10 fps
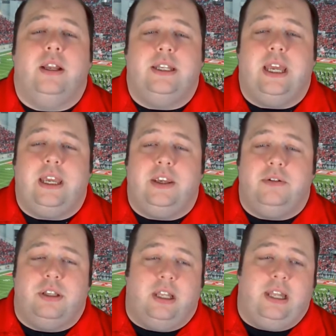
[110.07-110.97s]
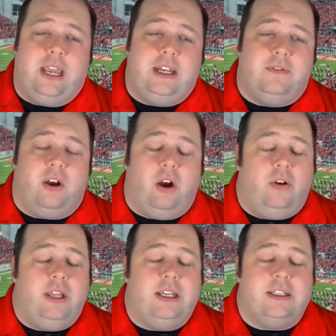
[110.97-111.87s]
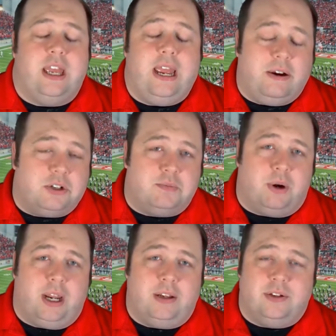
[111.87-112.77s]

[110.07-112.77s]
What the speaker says: taking you to the land of all that is hairspray,